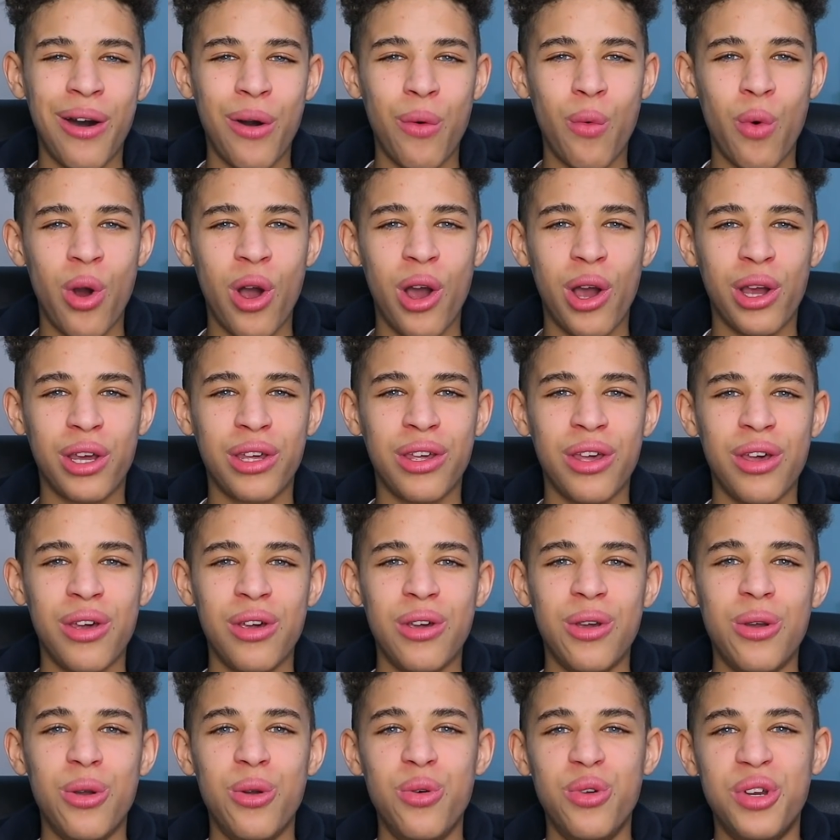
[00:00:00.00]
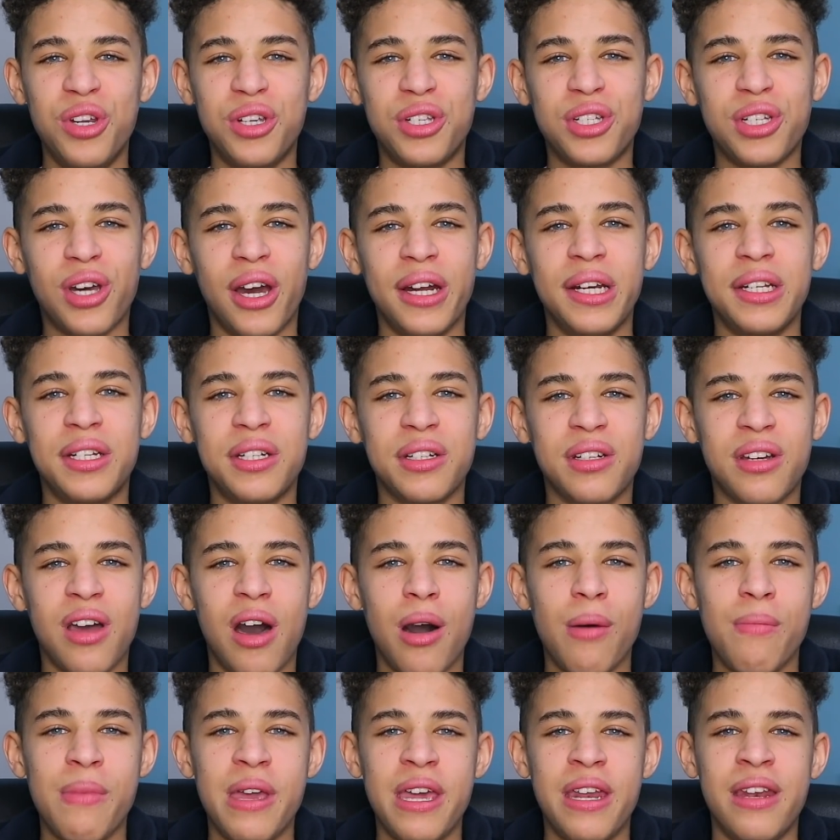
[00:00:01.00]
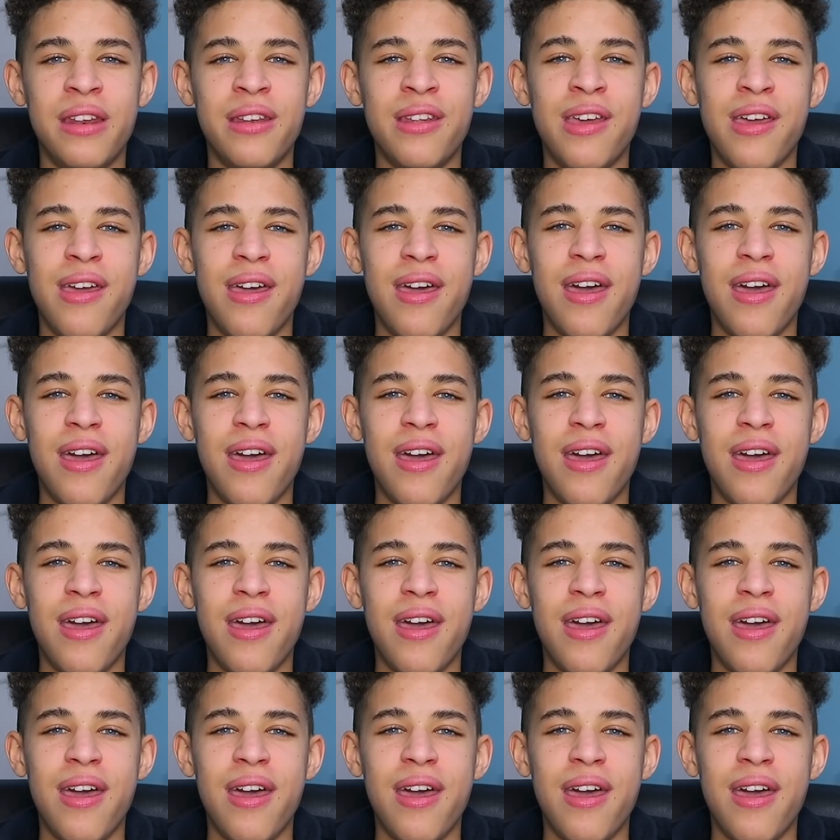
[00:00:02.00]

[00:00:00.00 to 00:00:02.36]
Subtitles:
her work who decided to come in